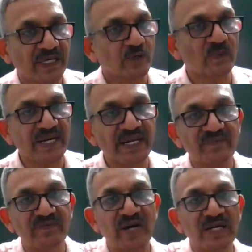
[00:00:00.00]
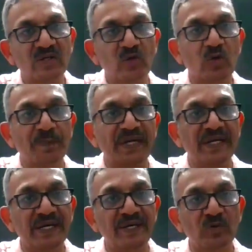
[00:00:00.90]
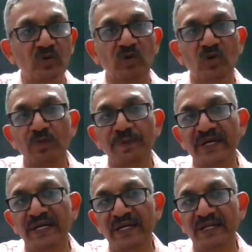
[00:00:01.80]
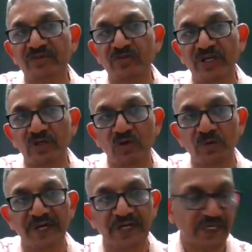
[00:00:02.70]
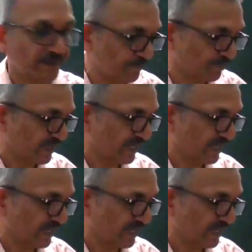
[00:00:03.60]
It will give 1 chloropentane, 2 chloropentane, and 3 chloropentane.